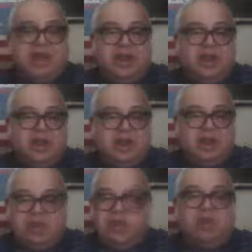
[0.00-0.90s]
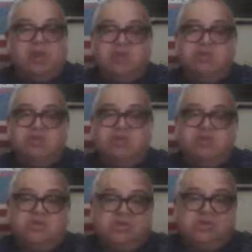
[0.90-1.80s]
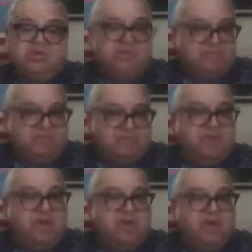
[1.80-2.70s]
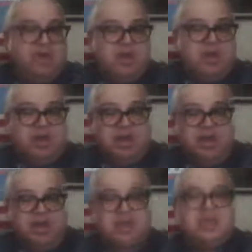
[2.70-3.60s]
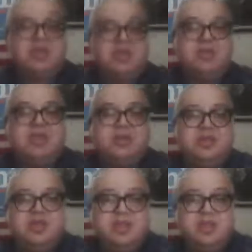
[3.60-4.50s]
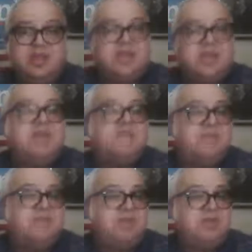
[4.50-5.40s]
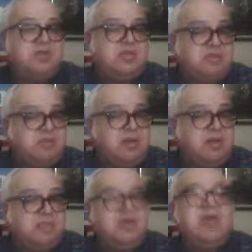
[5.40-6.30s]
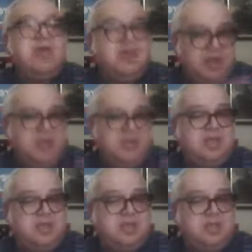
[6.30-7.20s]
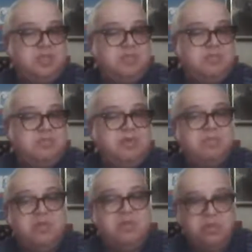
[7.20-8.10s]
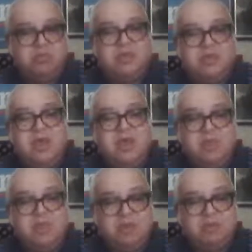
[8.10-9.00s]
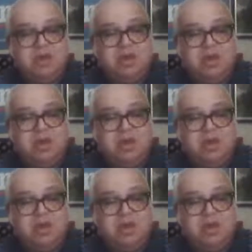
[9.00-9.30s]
and go on YouTube and search for 1960s, 1950s soap opera, 1960s soap opera. And you'll see what I'm talking